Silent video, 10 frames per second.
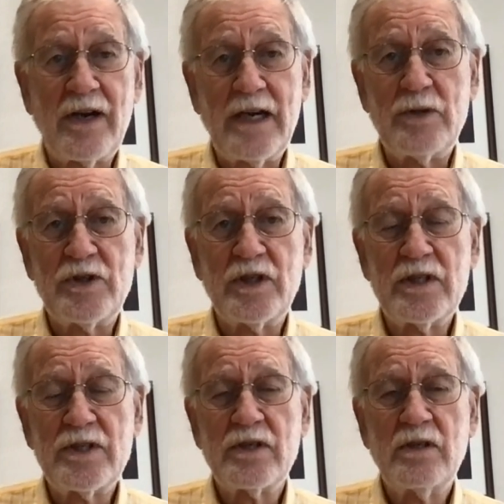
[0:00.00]

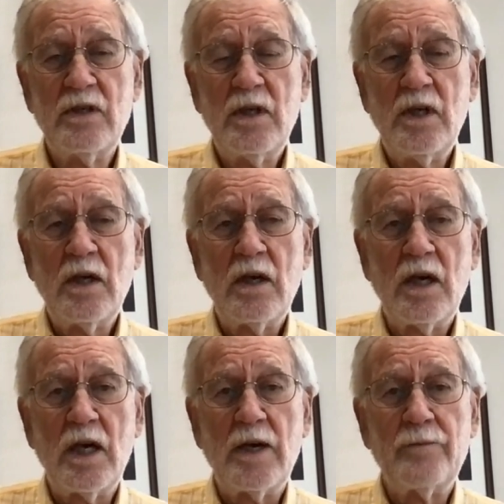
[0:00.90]
images
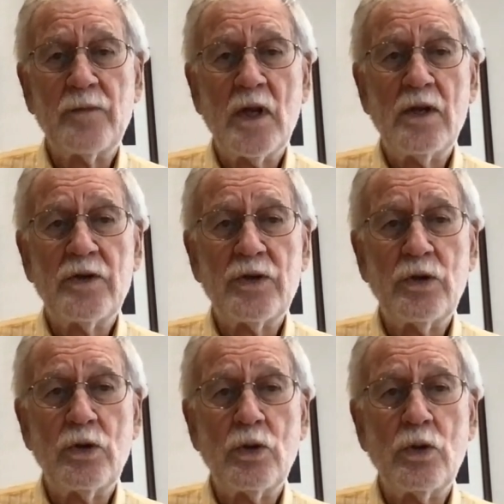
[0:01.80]

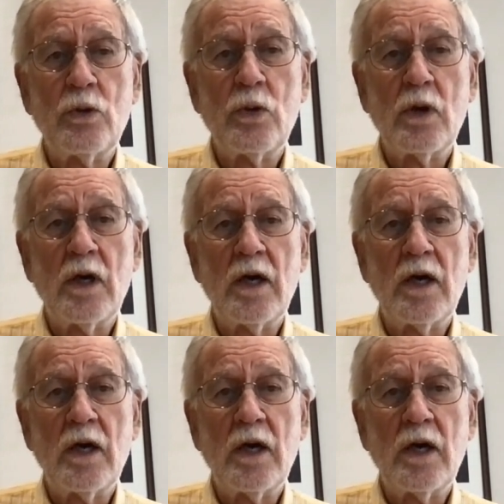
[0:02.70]
to